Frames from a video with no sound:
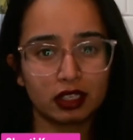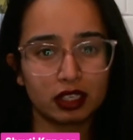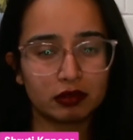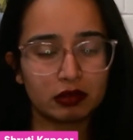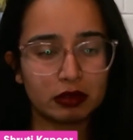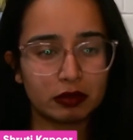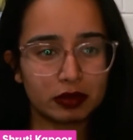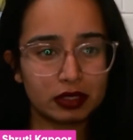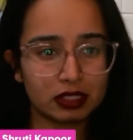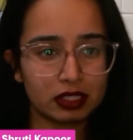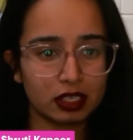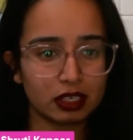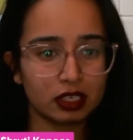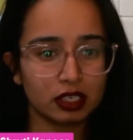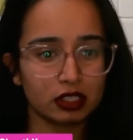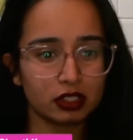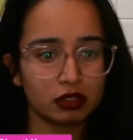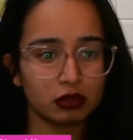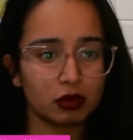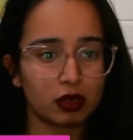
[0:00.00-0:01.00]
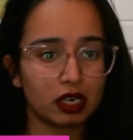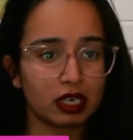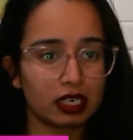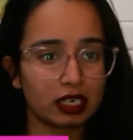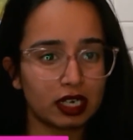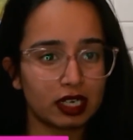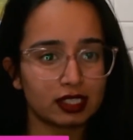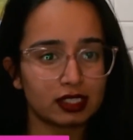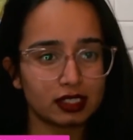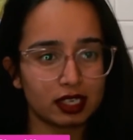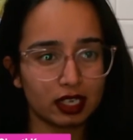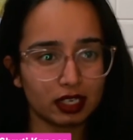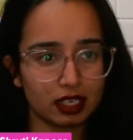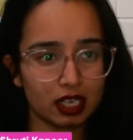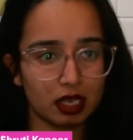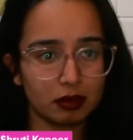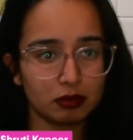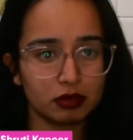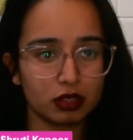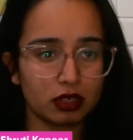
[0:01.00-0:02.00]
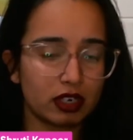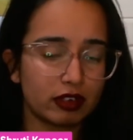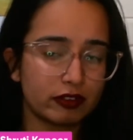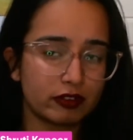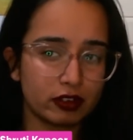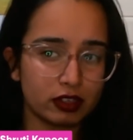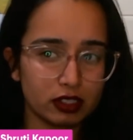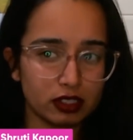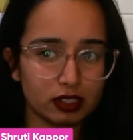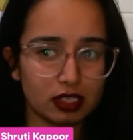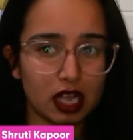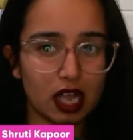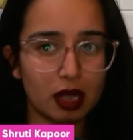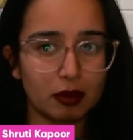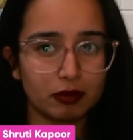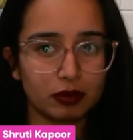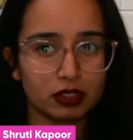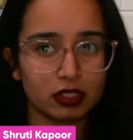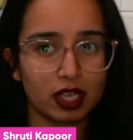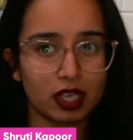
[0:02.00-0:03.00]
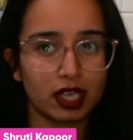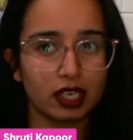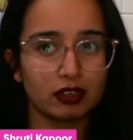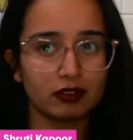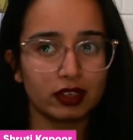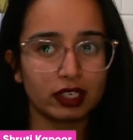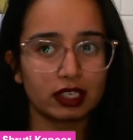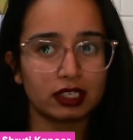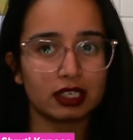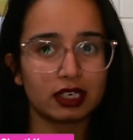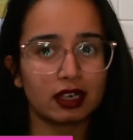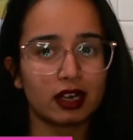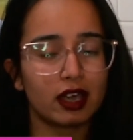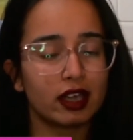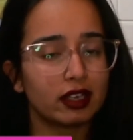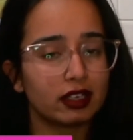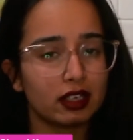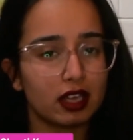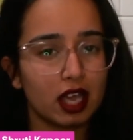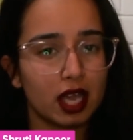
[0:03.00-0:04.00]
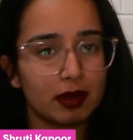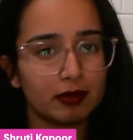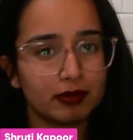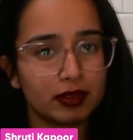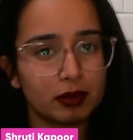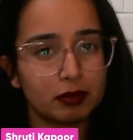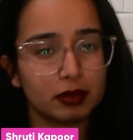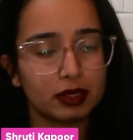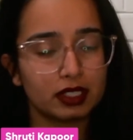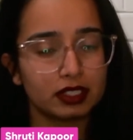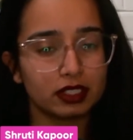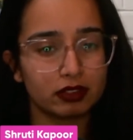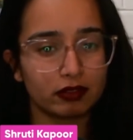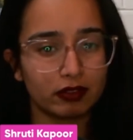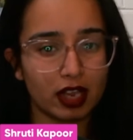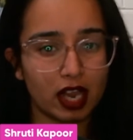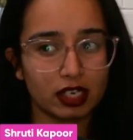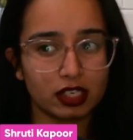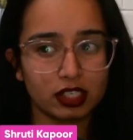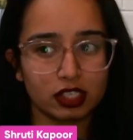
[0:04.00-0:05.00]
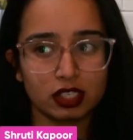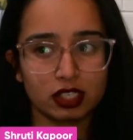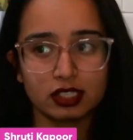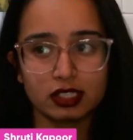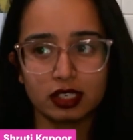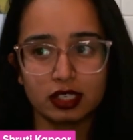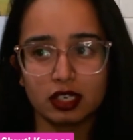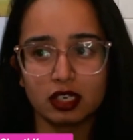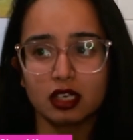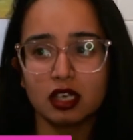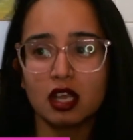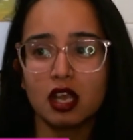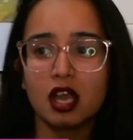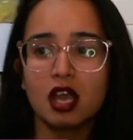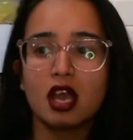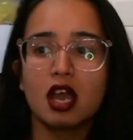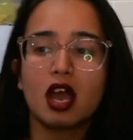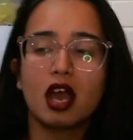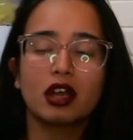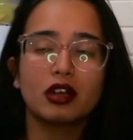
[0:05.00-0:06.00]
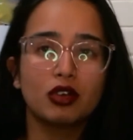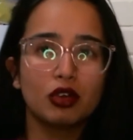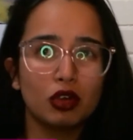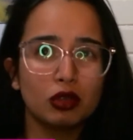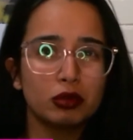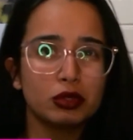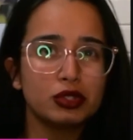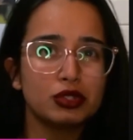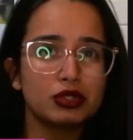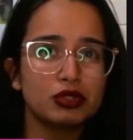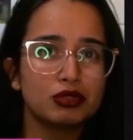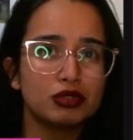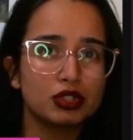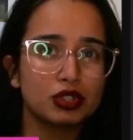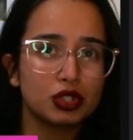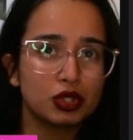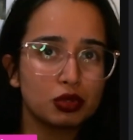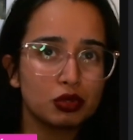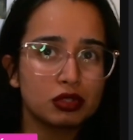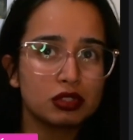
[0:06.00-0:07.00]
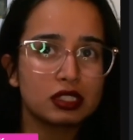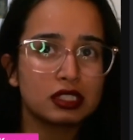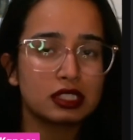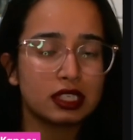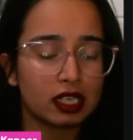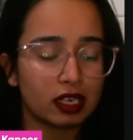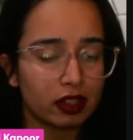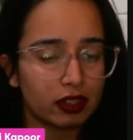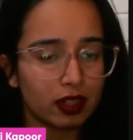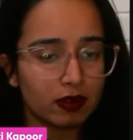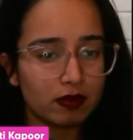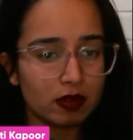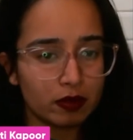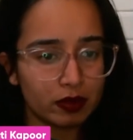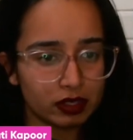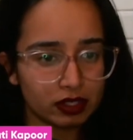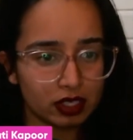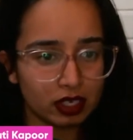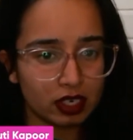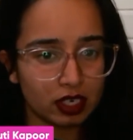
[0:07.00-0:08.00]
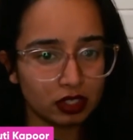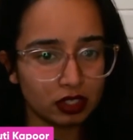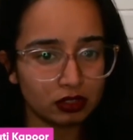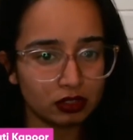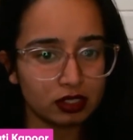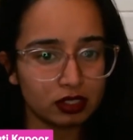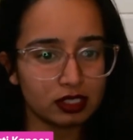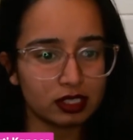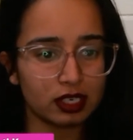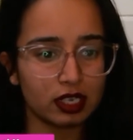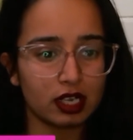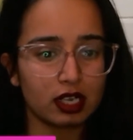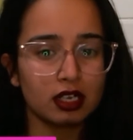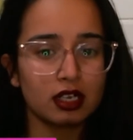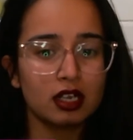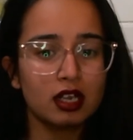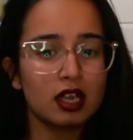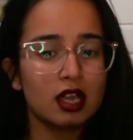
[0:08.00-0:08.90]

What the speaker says: that we were sending to our client side app. So our first app was kind of like a client app. We built a React.js layer. Our goal was to reduce the data that we were sending to this layer.